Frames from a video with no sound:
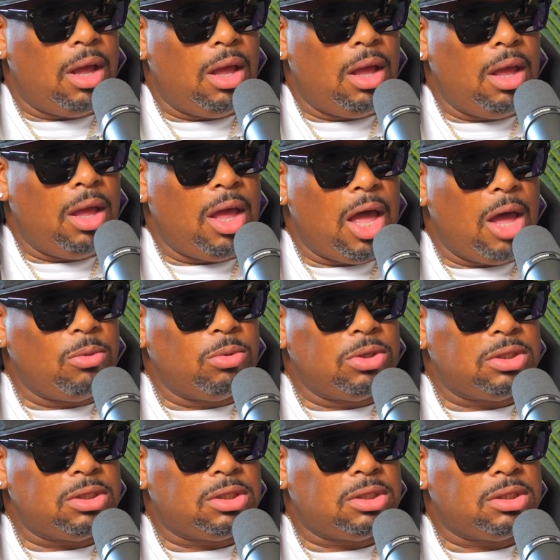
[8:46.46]
I
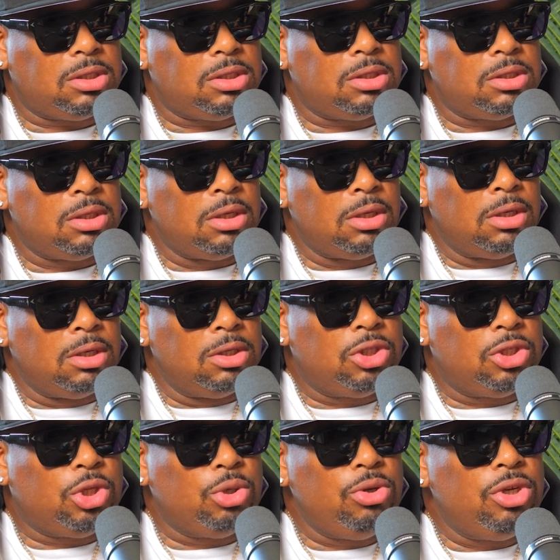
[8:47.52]
was
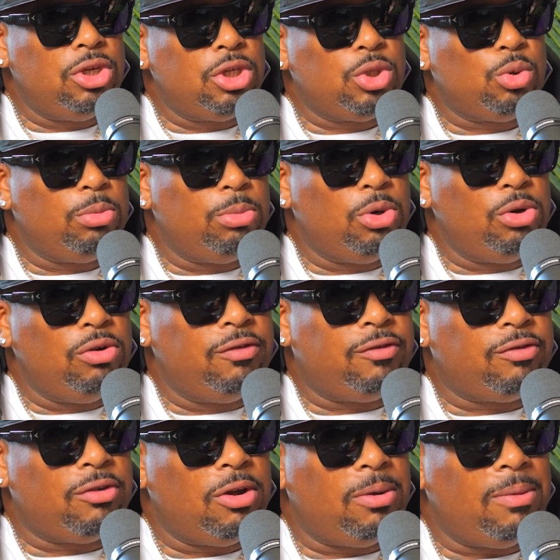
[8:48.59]
2 years removed
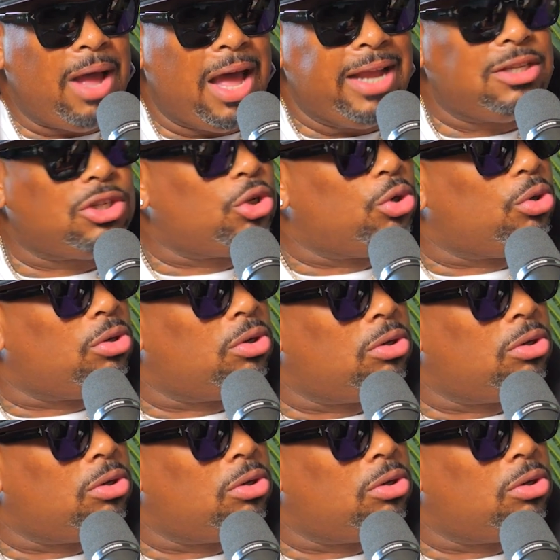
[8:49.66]
from high school.